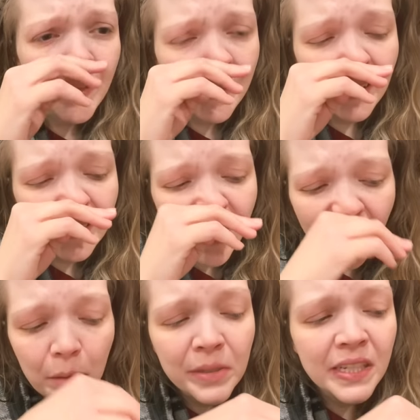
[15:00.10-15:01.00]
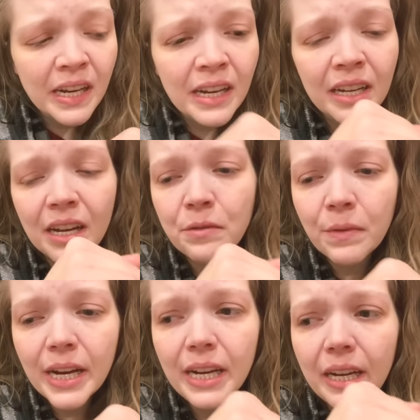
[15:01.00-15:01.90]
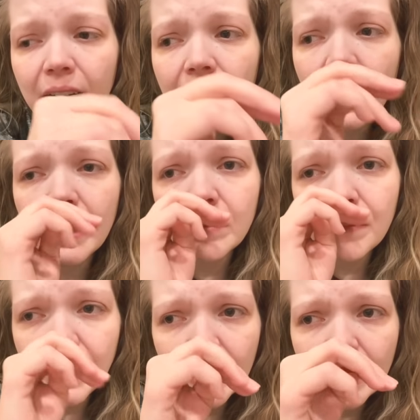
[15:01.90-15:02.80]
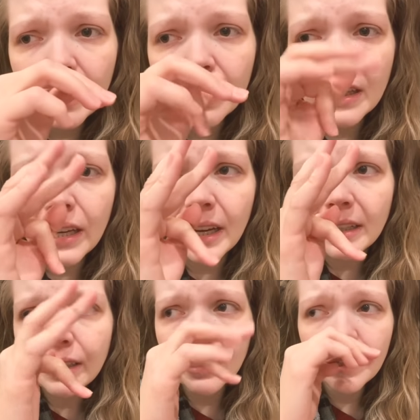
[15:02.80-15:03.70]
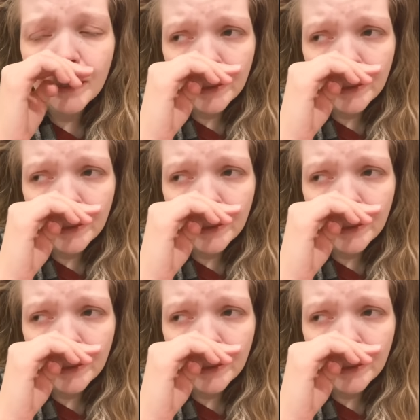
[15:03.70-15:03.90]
things that I'm seeing and reading and feeling and